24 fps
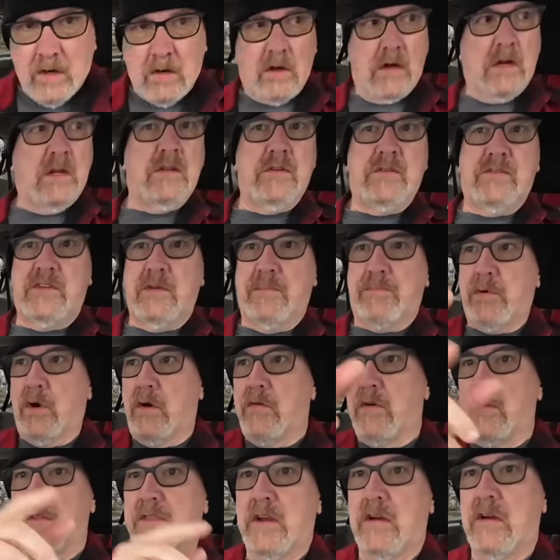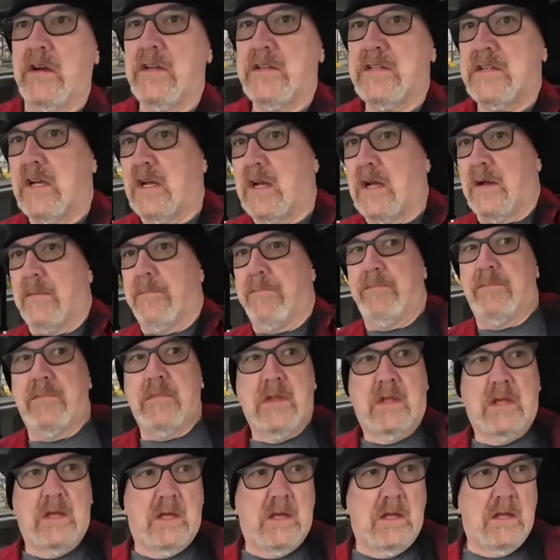are going to zip over. There is a
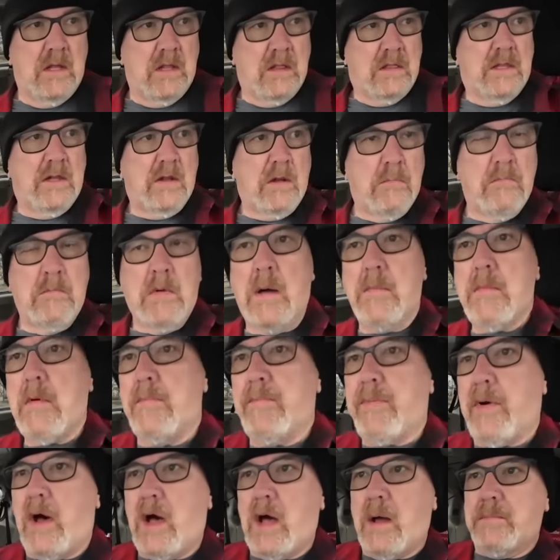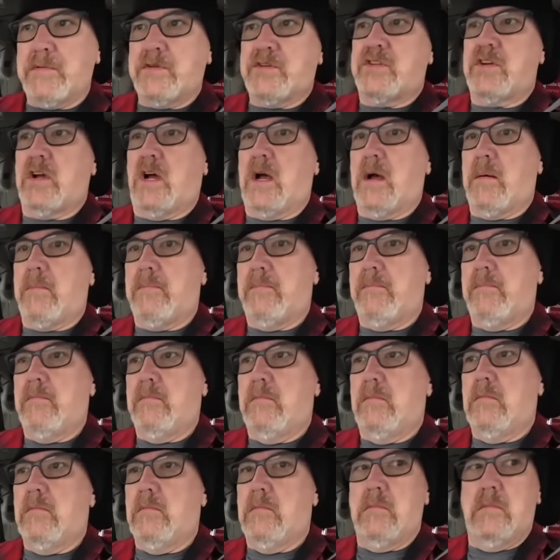little mom and pop shop
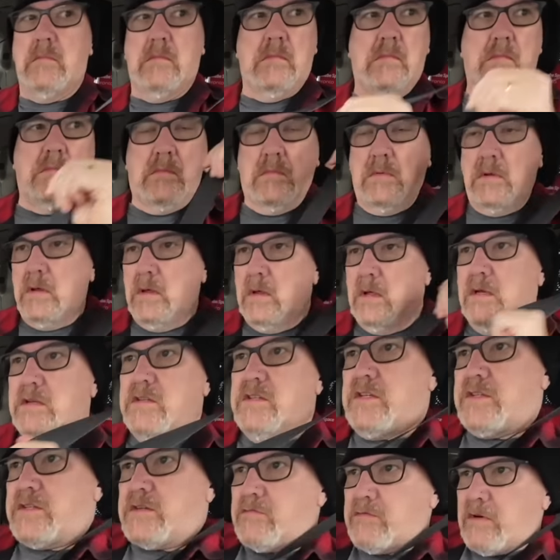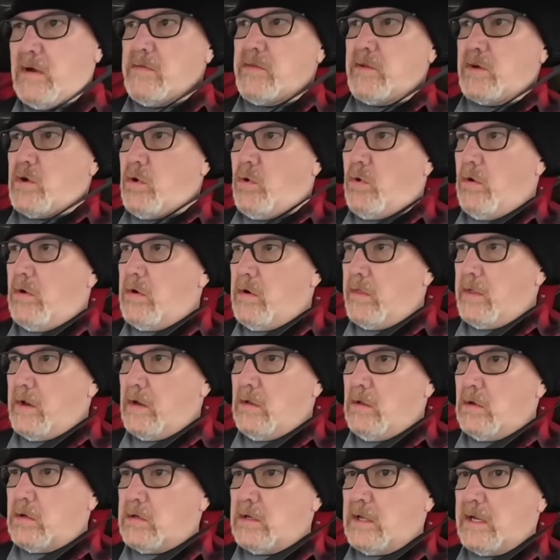just around the corner that
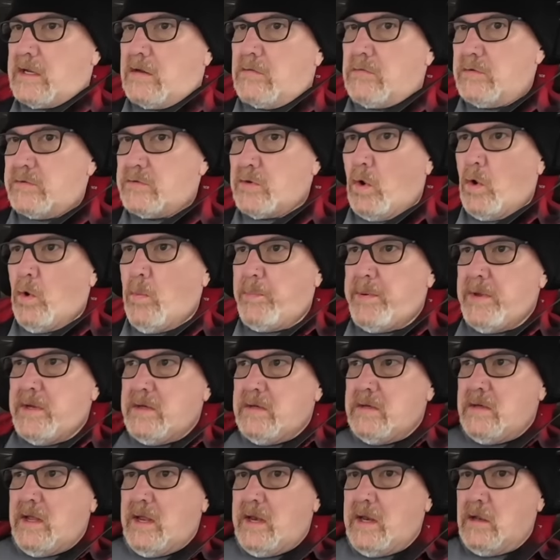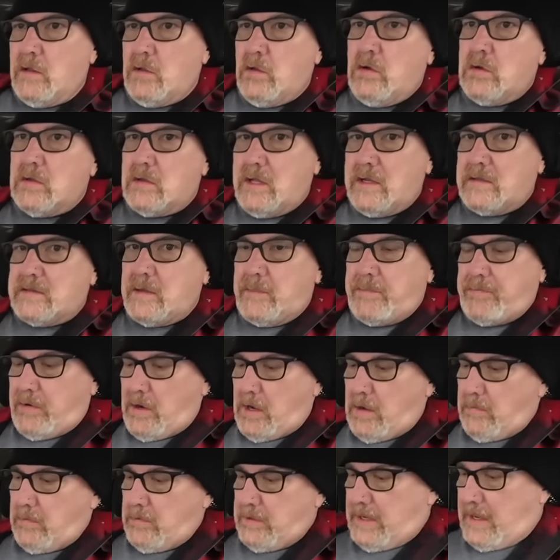looked like it was open and it looked like they
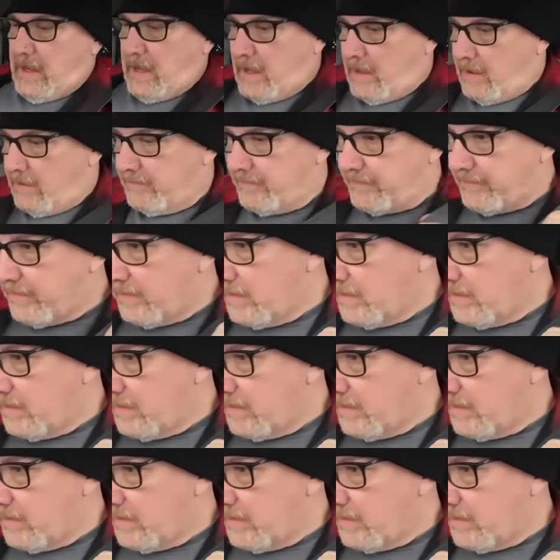probably have